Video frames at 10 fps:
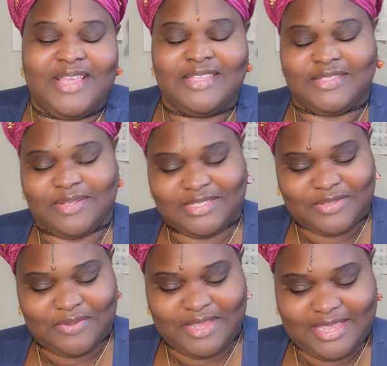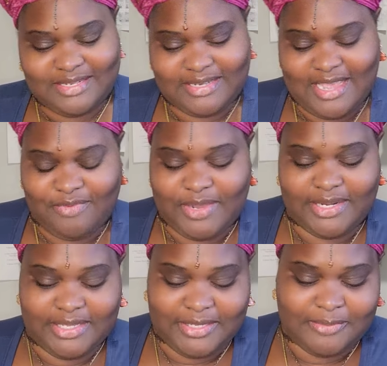So let's go ahead and dive right
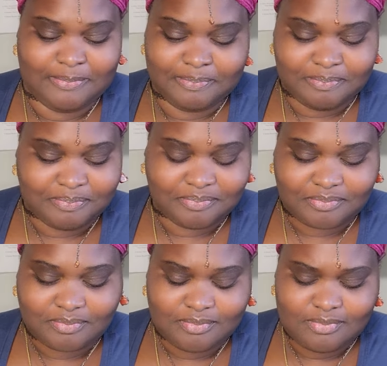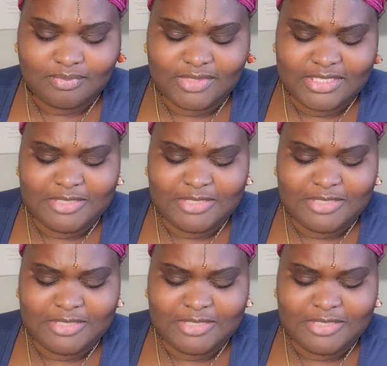in.